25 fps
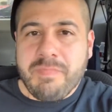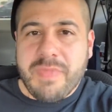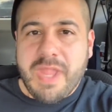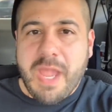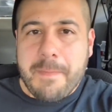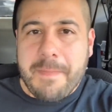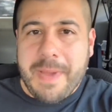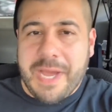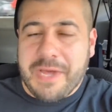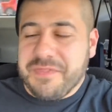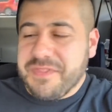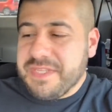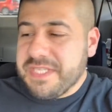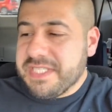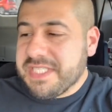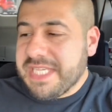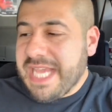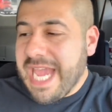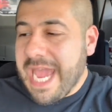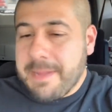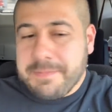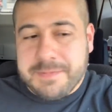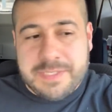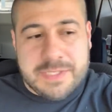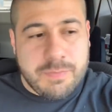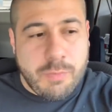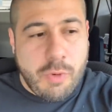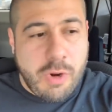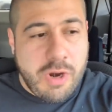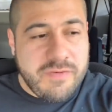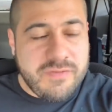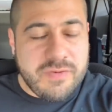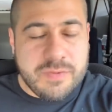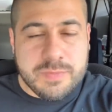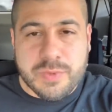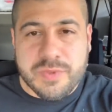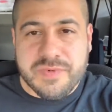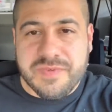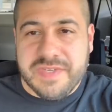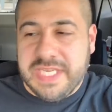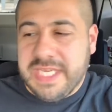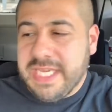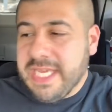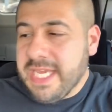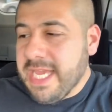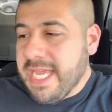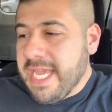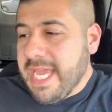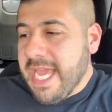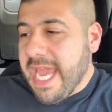about this Captain Marvel movie.
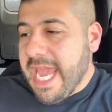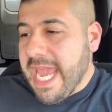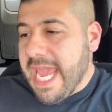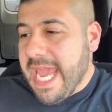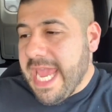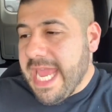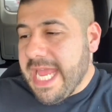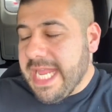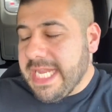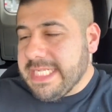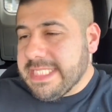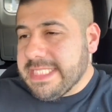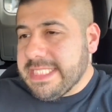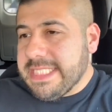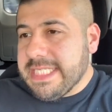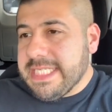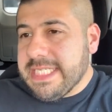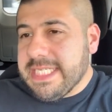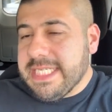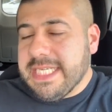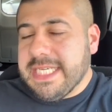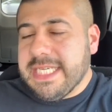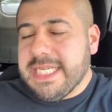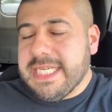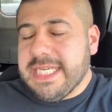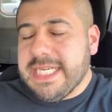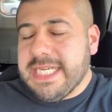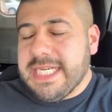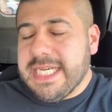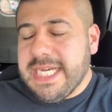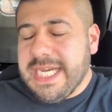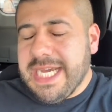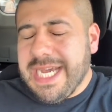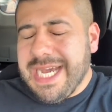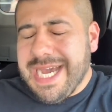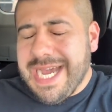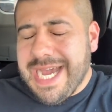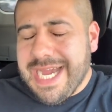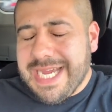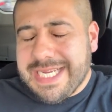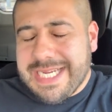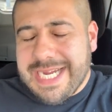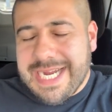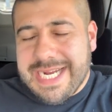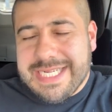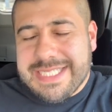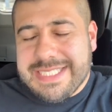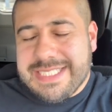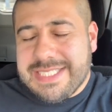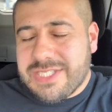And I
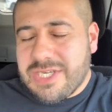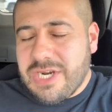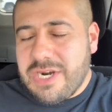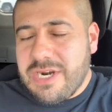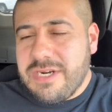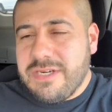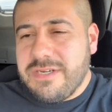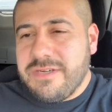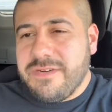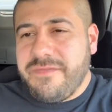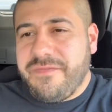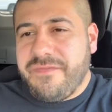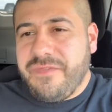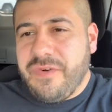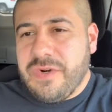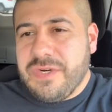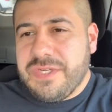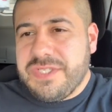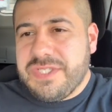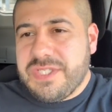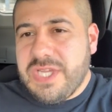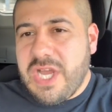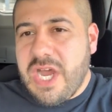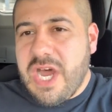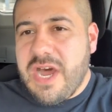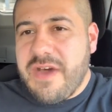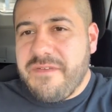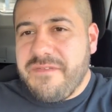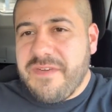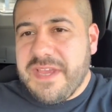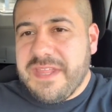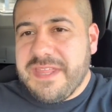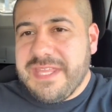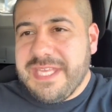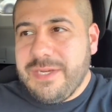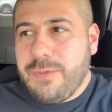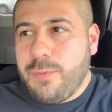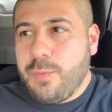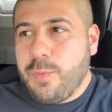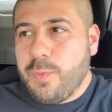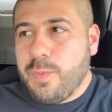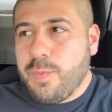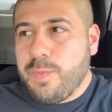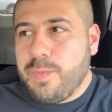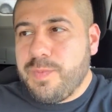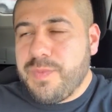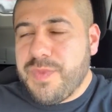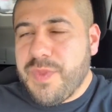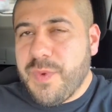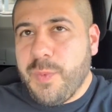got to start first off, I think
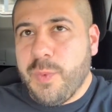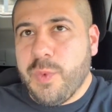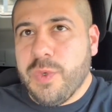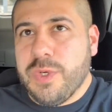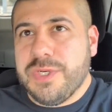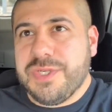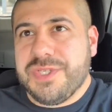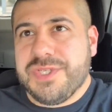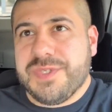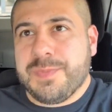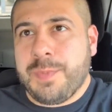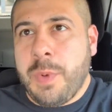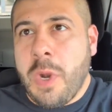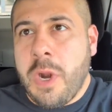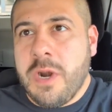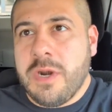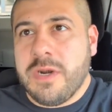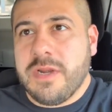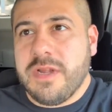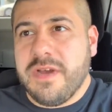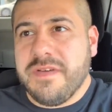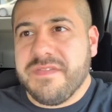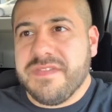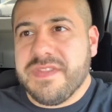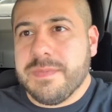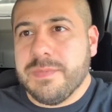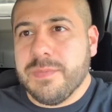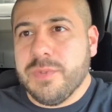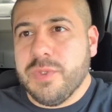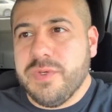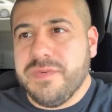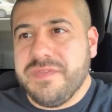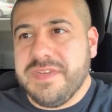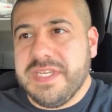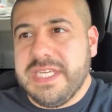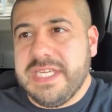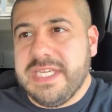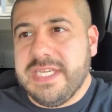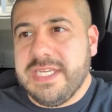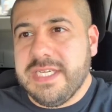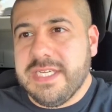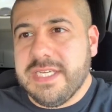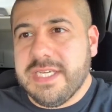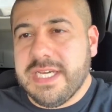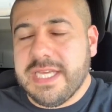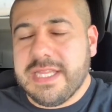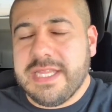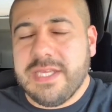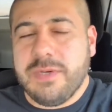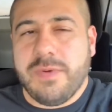the worst part of the movie,
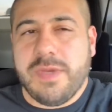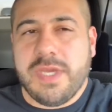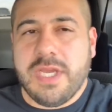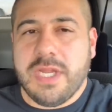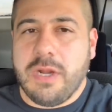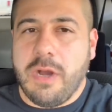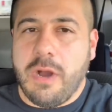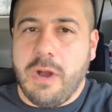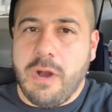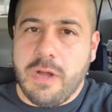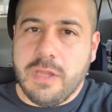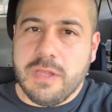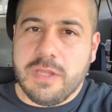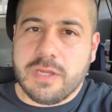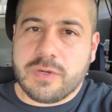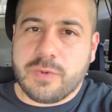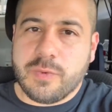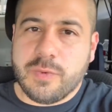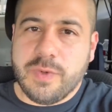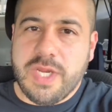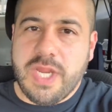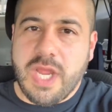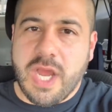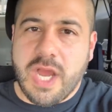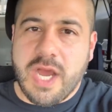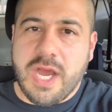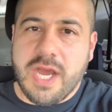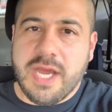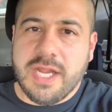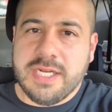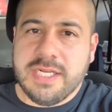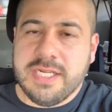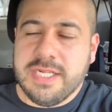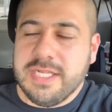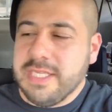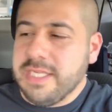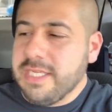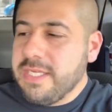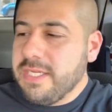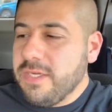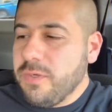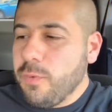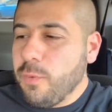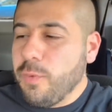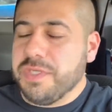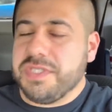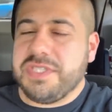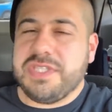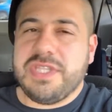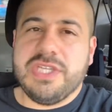I think we could all agree on,
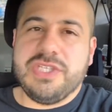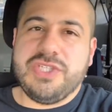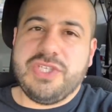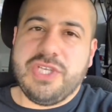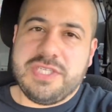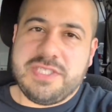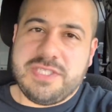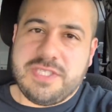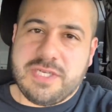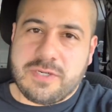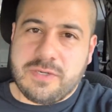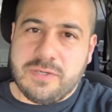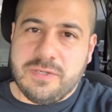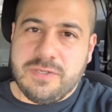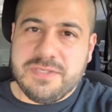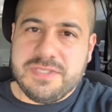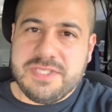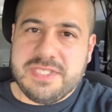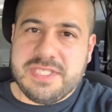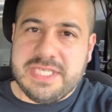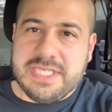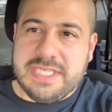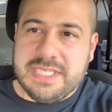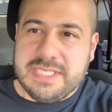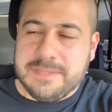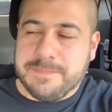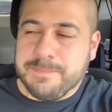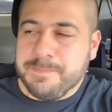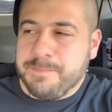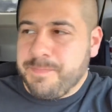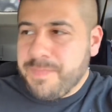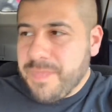was the Just a Girl scene.